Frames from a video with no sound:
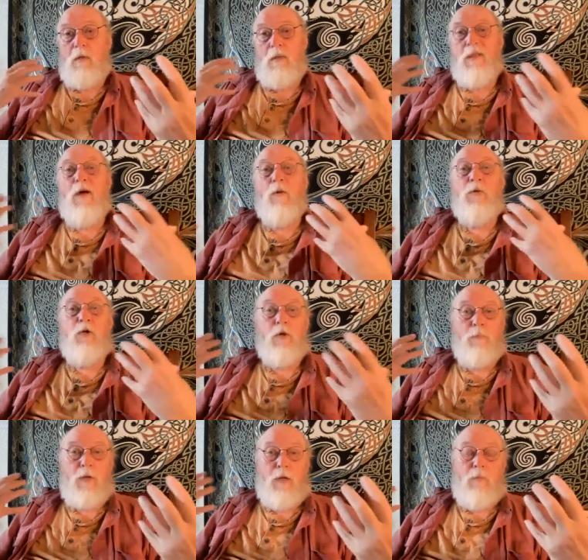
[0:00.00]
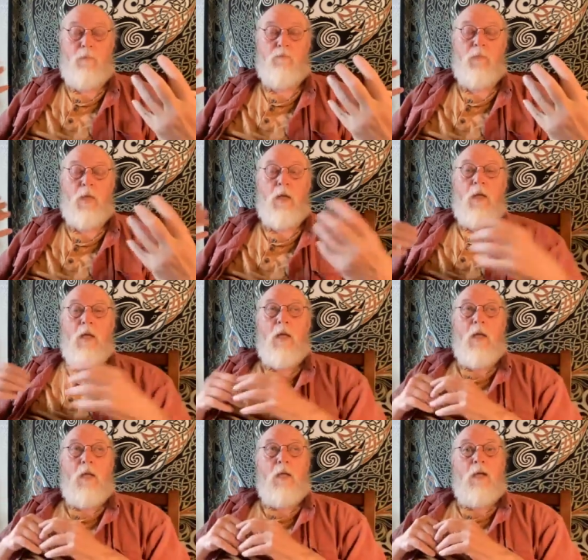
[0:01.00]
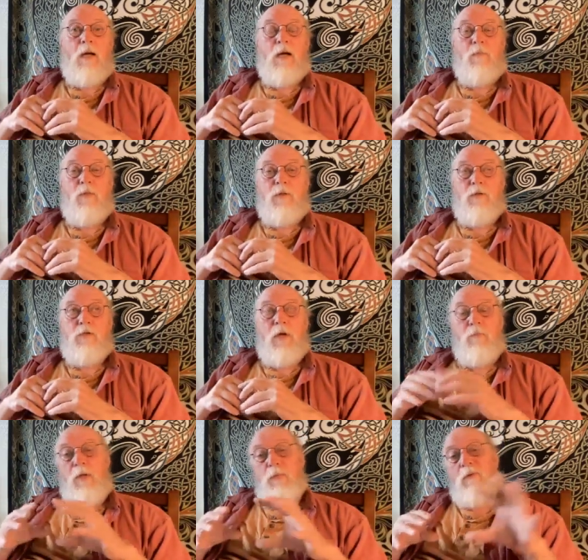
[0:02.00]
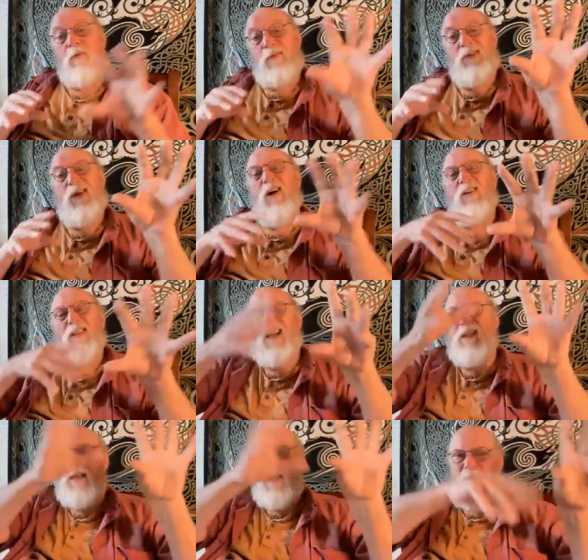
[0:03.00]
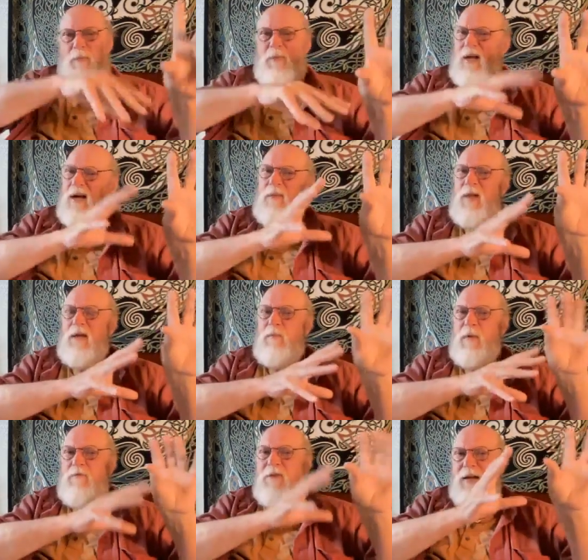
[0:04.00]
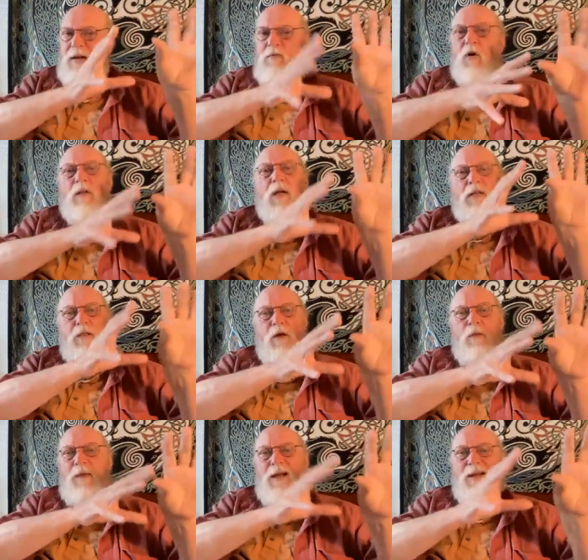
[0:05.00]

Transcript: therapeutic medium. Some people, online therapy, I'm not a big fan of online therapy.